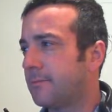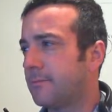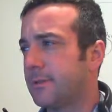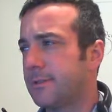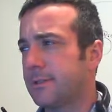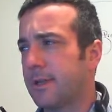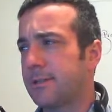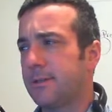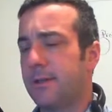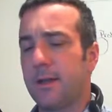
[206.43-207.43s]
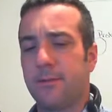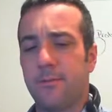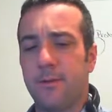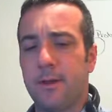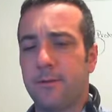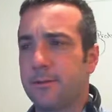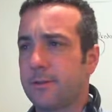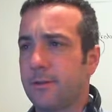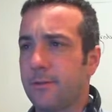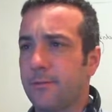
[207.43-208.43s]
which is actually not the one I was
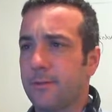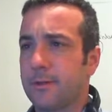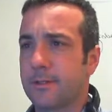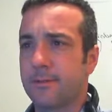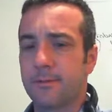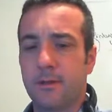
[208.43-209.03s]
looking for, is it?